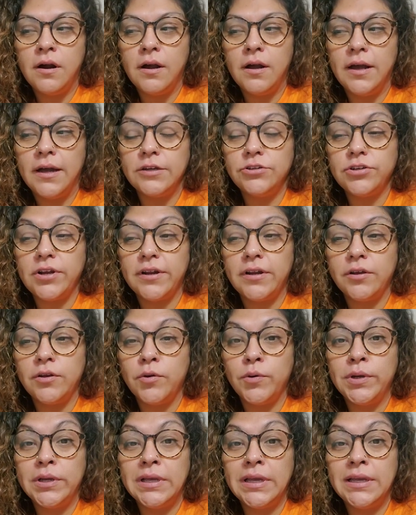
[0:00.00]
I try to go
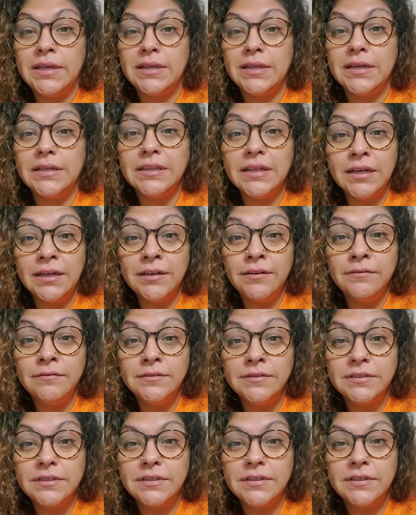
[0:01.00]
and get
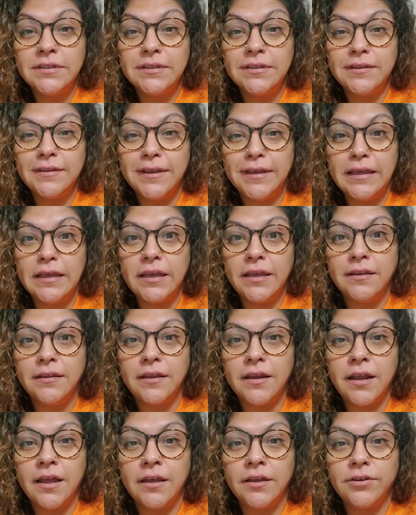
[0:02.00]
gloves, thinking that
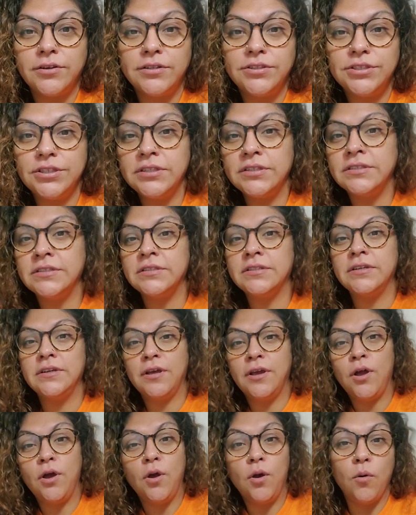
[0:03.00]
I could just
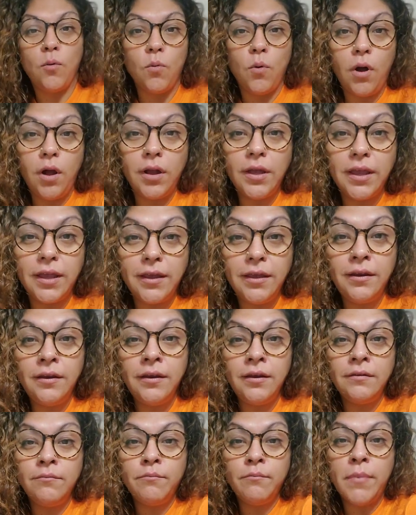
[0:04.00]
walk in
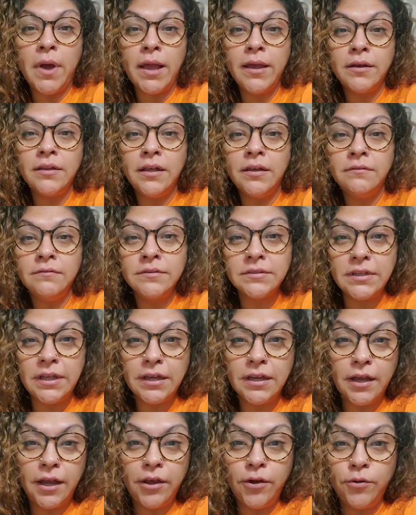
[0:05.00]
and buy gloves
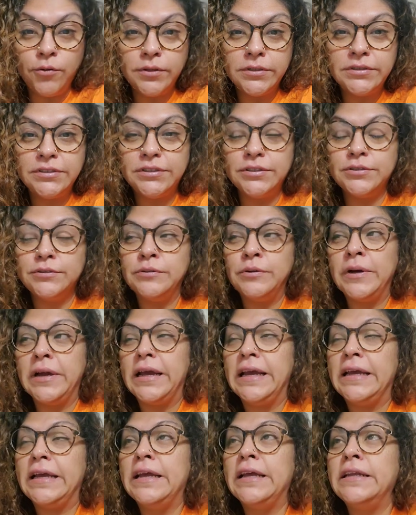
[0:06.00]
like I always do.
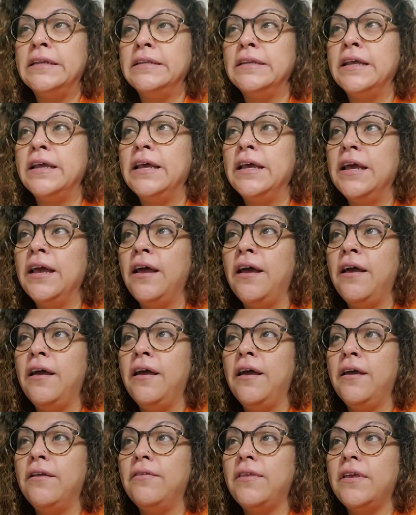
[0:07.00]
And
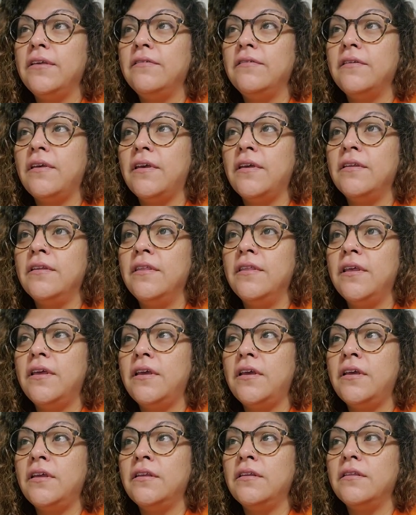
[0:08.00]
they said
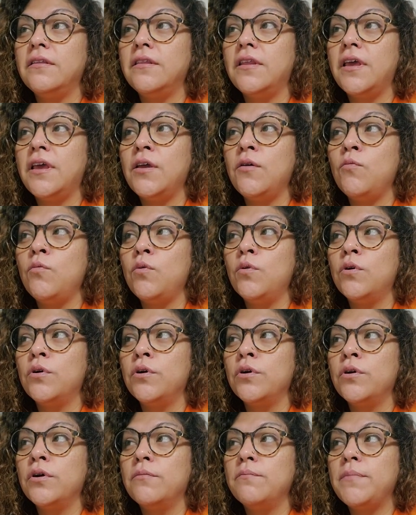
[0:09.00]
that they
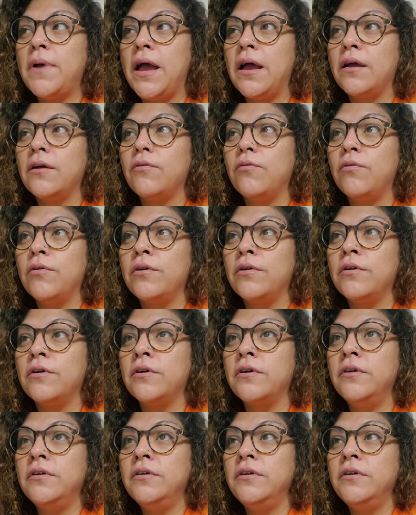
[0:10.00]
were back order